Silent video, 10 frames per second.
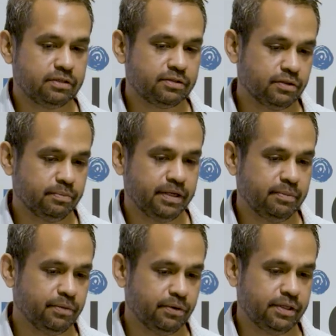sort of
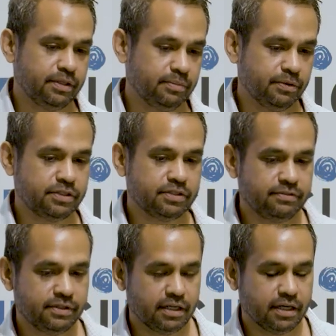been born in the bush,
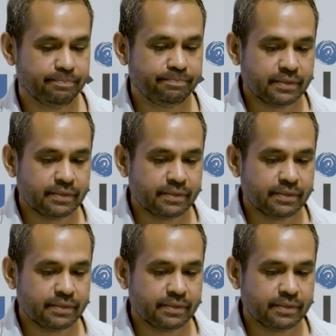if you like.